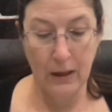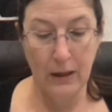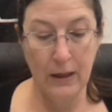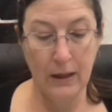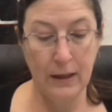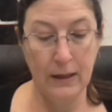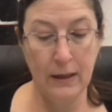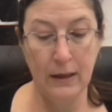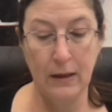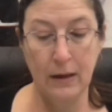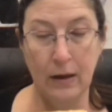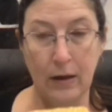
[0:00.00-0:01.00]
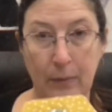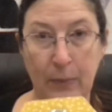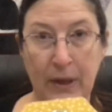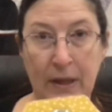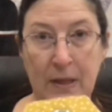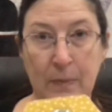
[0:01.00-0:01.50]
The
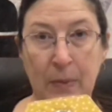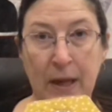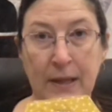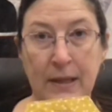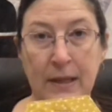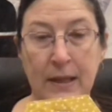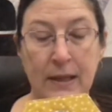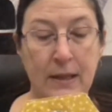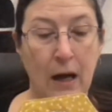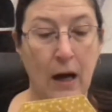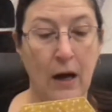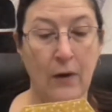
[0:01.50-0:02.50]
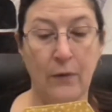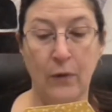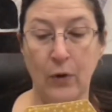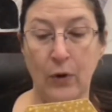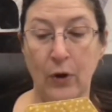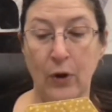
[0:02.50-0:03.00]
biggest pieces are
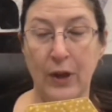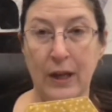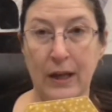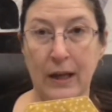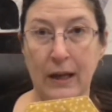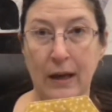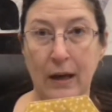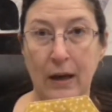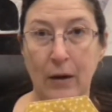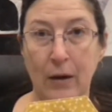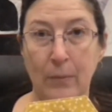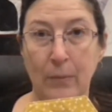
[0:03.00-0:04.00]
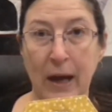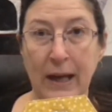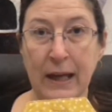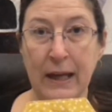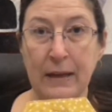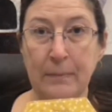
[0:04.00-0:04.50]
for the
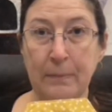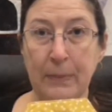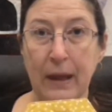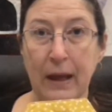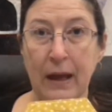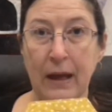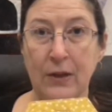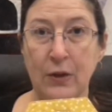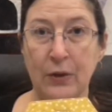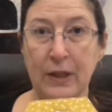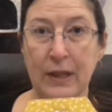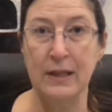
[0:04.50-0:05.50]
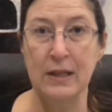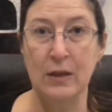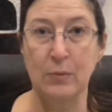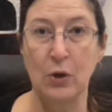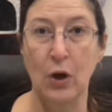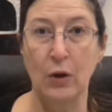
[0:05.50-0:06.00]
backing, and you'll need
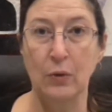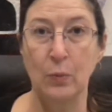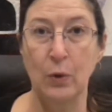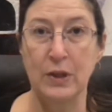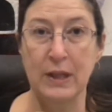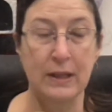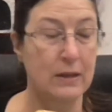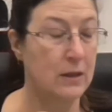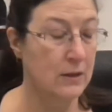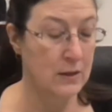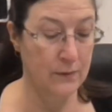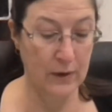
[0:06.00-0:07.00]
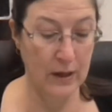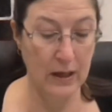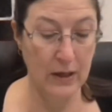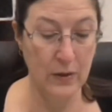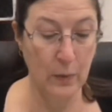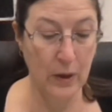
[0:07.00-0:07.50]
some cotton wadding to fit
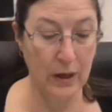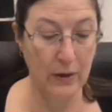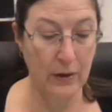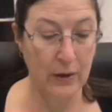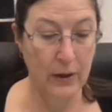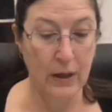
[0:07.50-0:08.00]
as well.